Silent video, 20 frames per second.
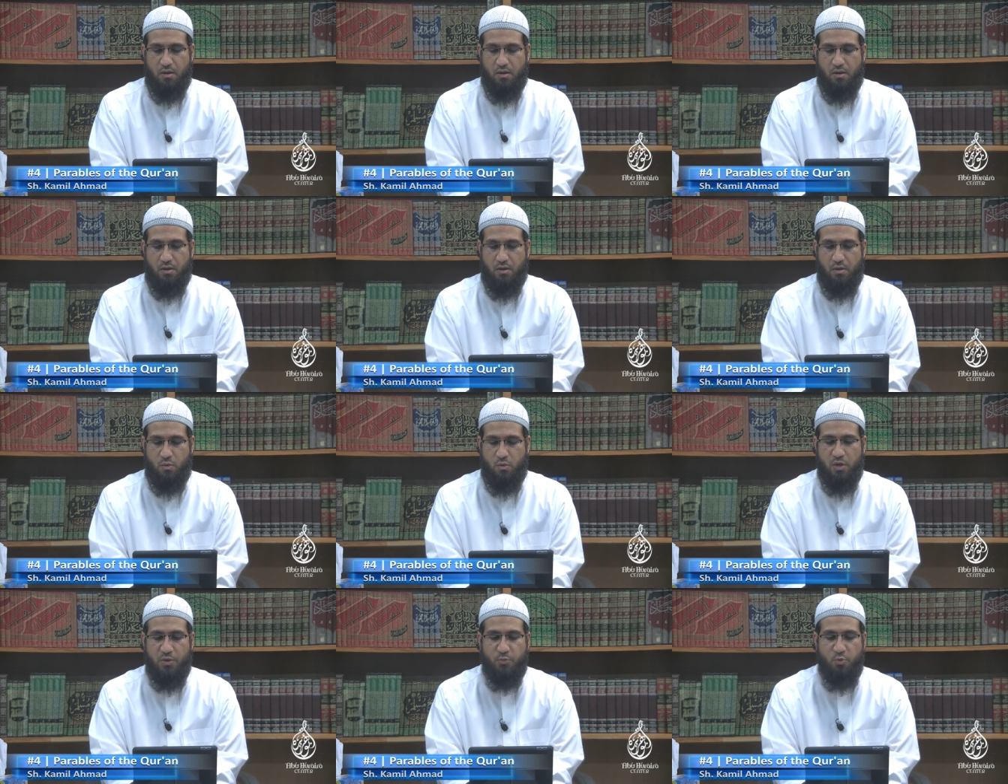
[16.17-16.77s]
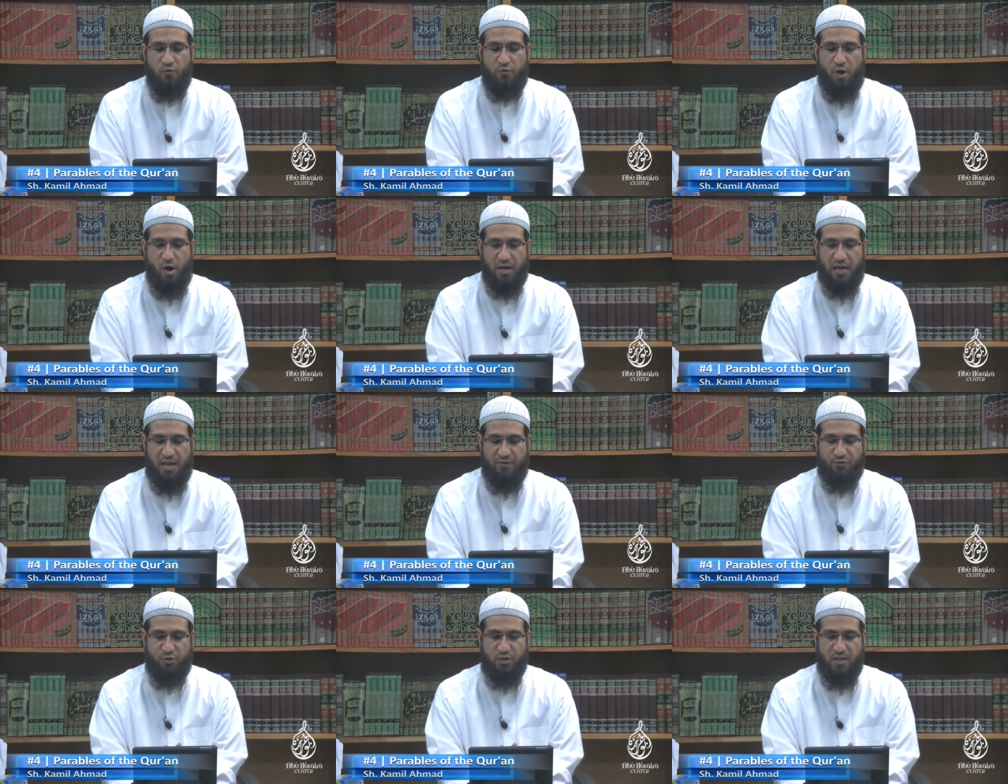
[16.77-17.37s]
We move on
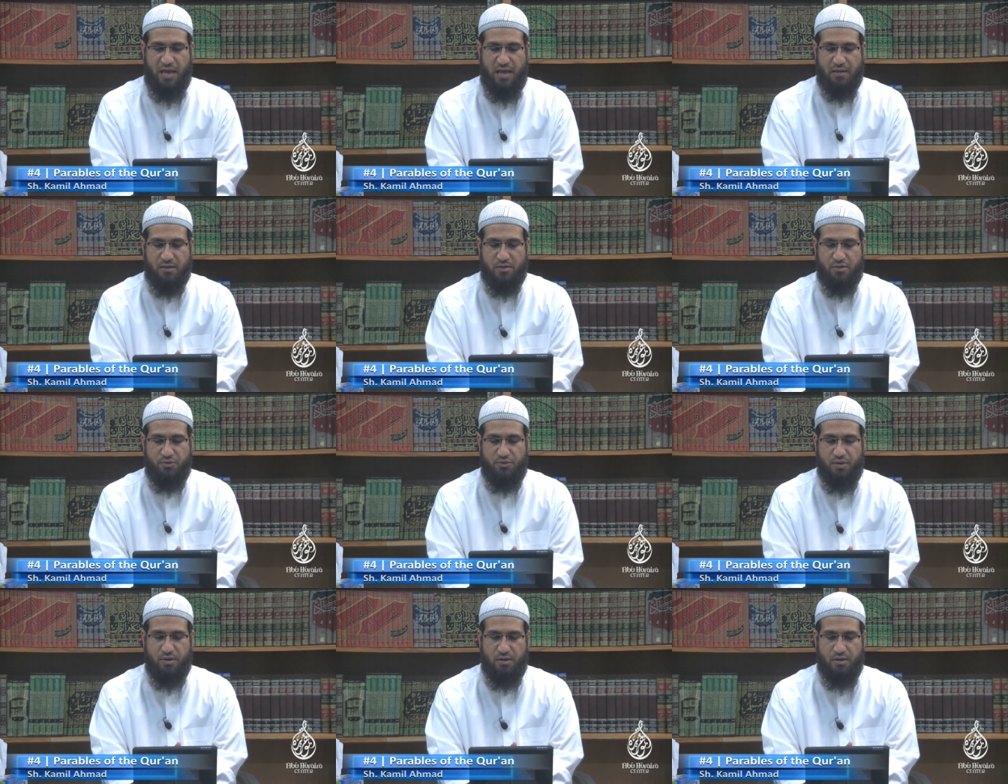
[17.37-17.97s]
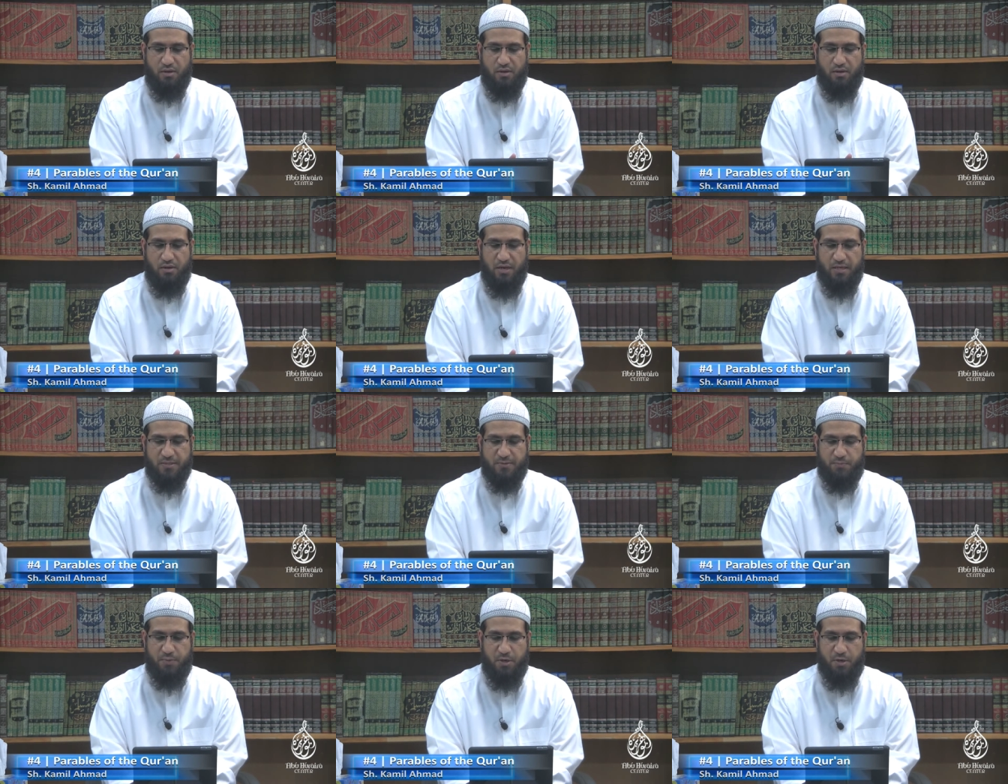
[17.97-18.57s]
after that to the
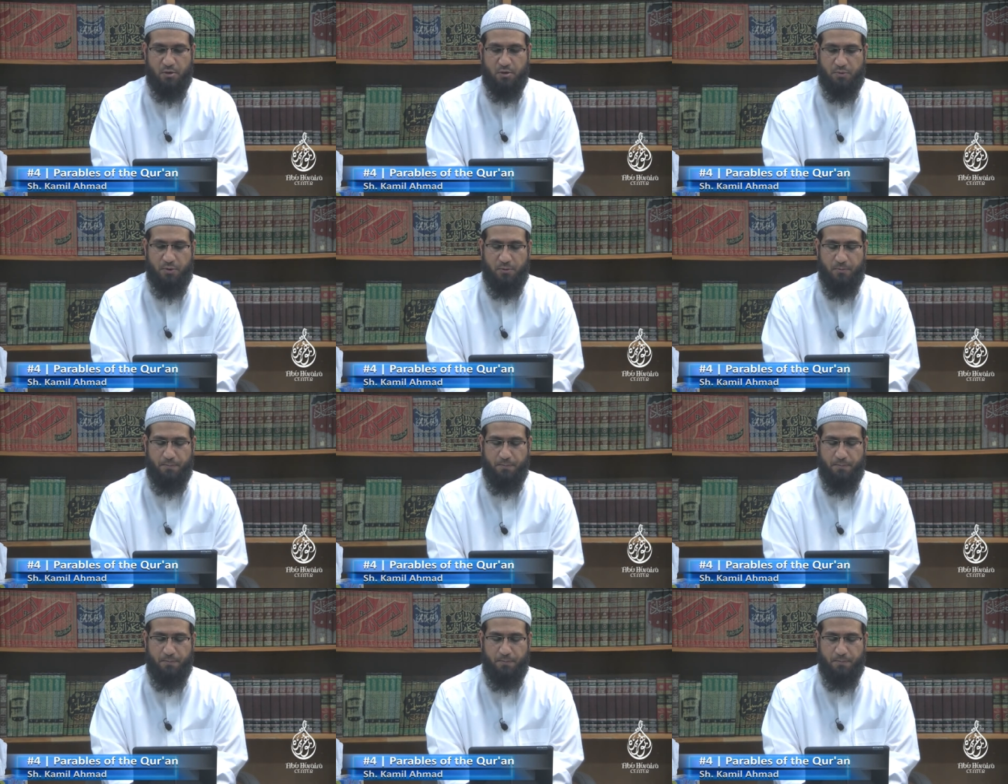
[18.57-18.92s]
next parable.